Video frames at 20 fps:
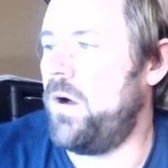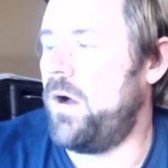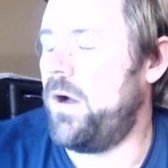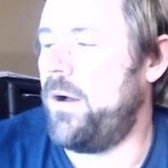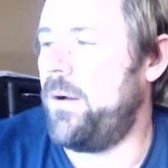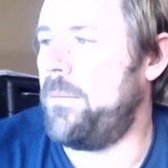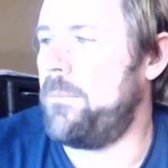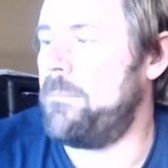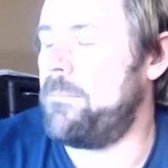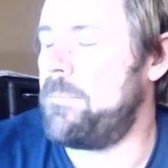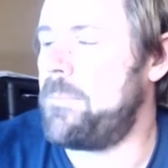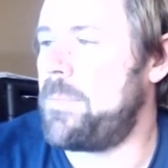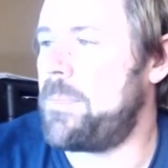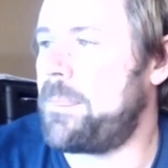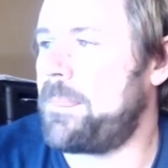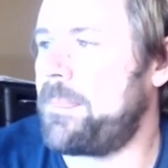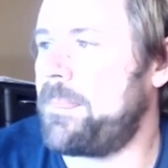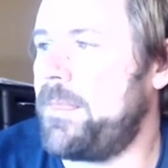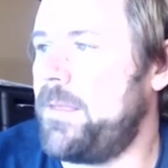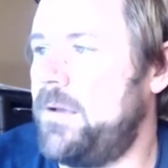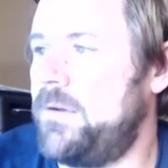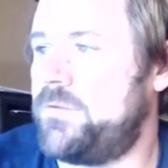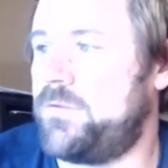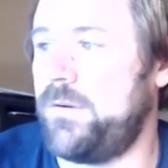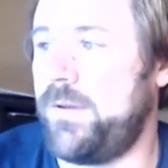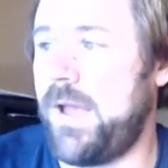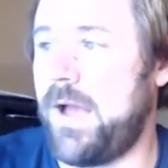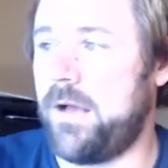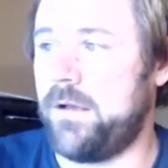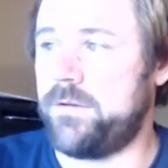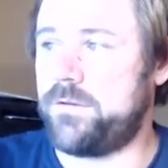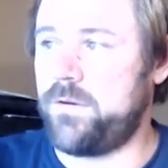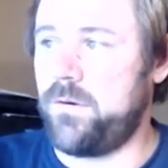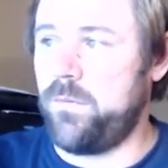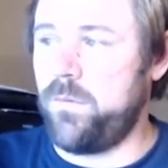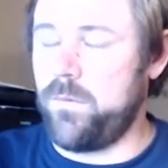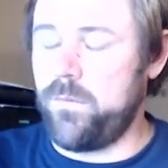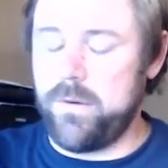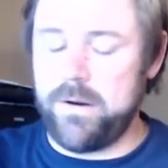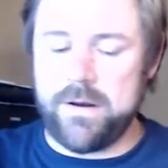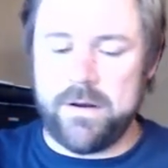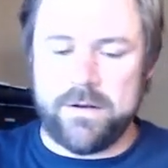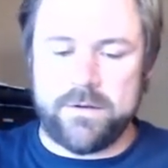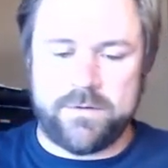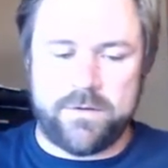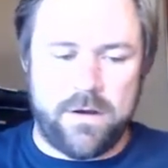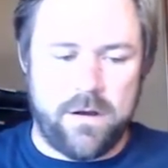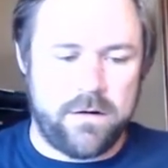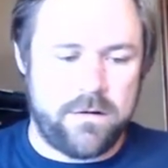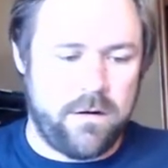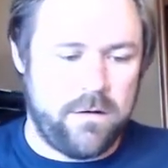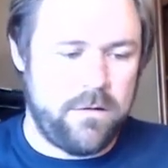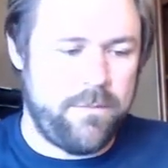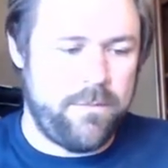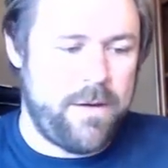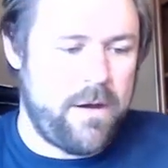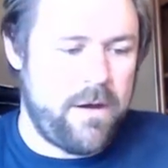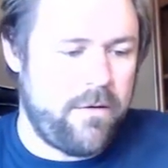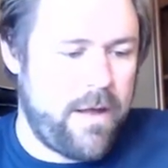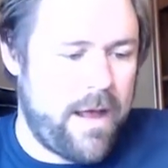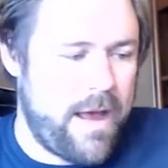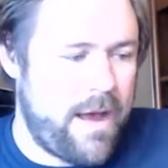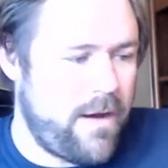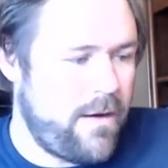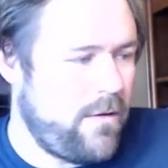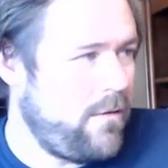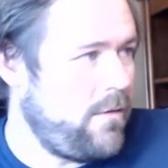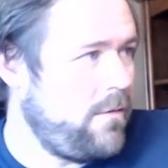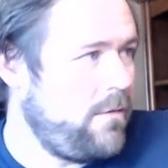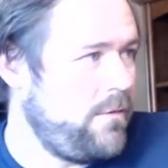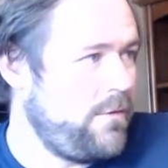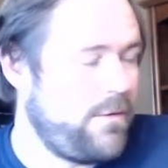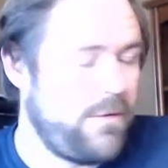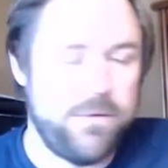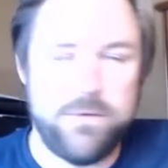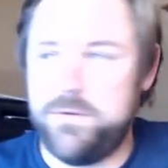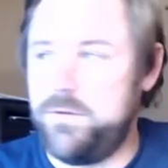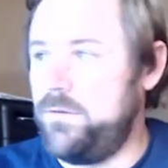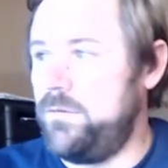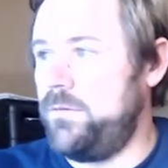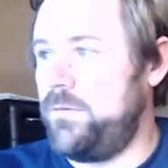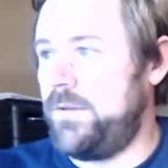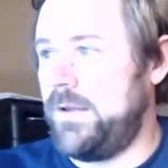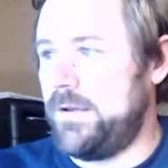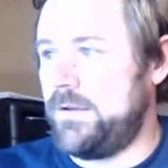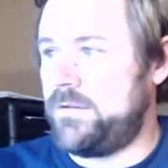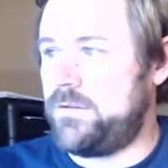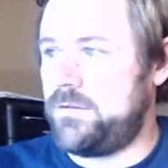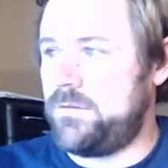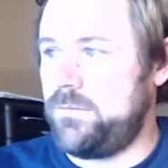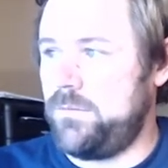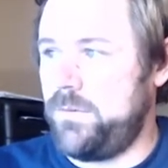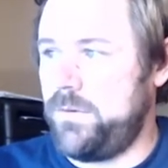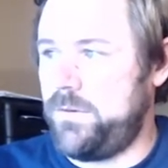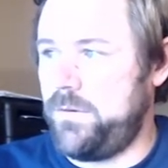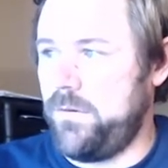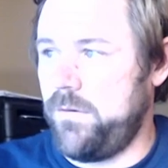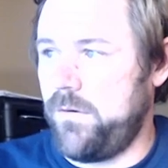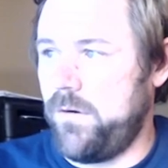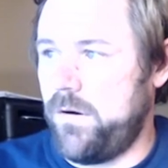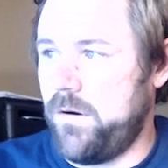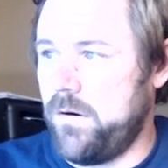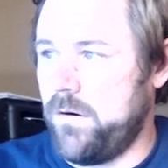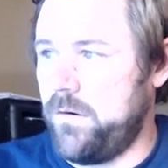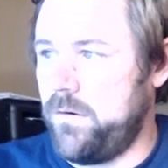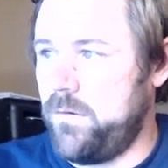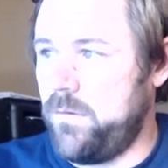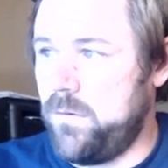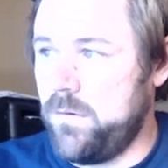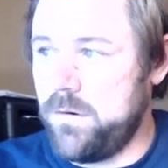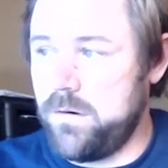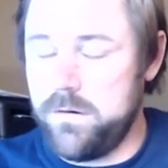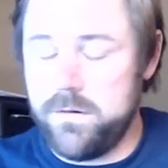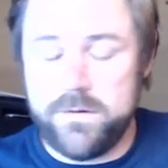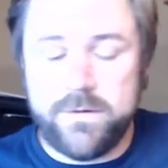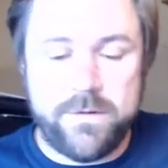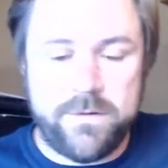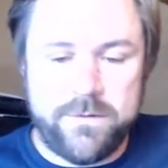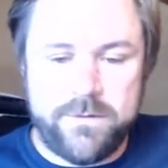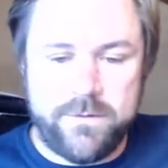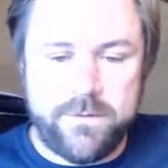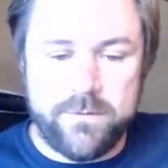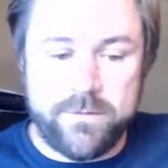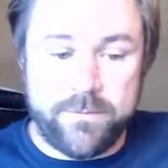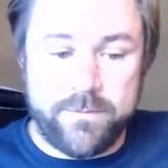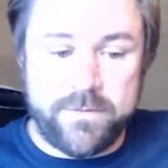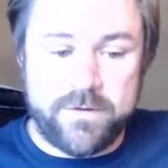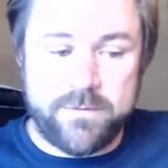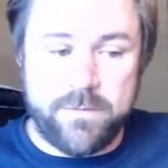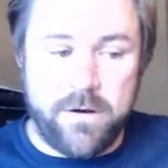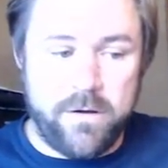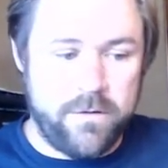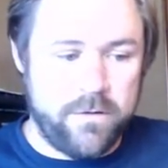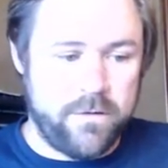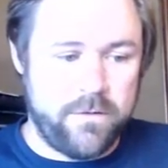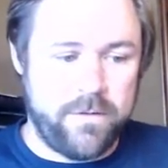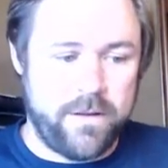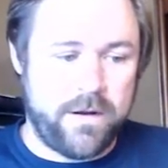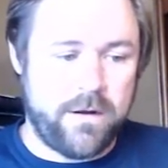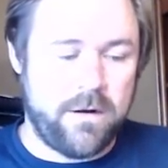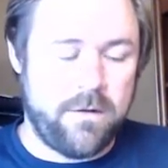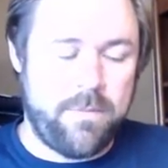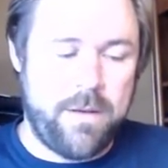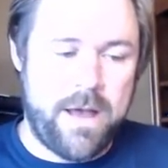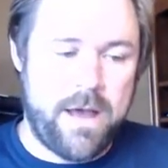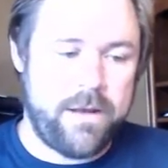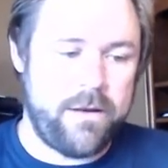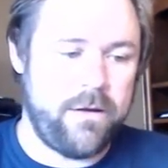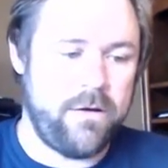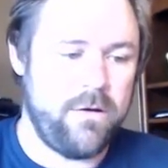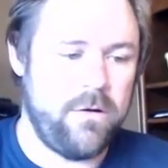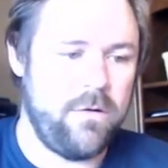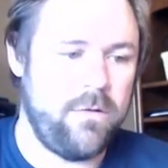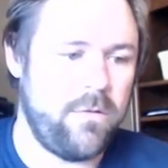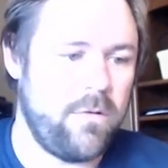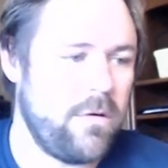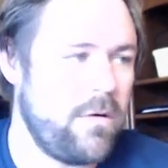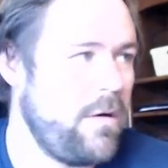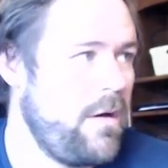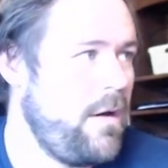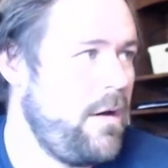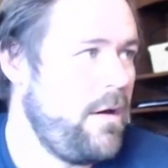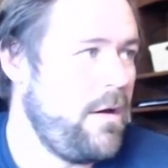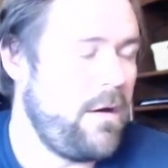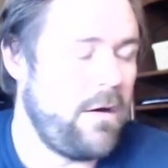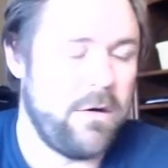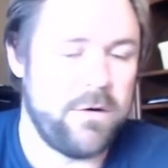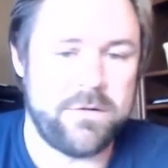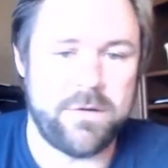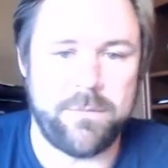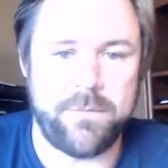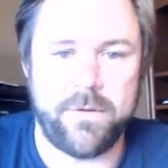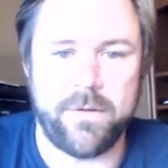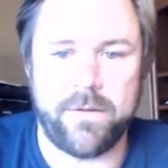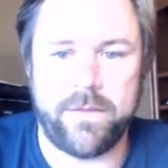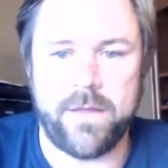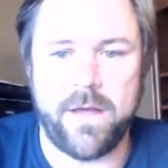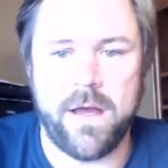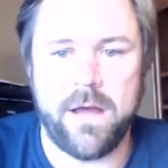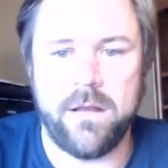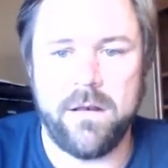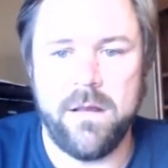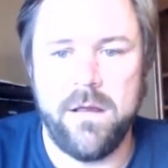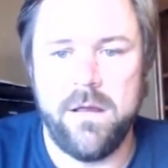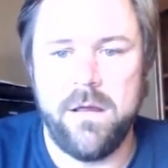um, so yeah, so we're, we're going to talk all about how to do this with your yard or to do something smaller, like on a patio or, or something like that.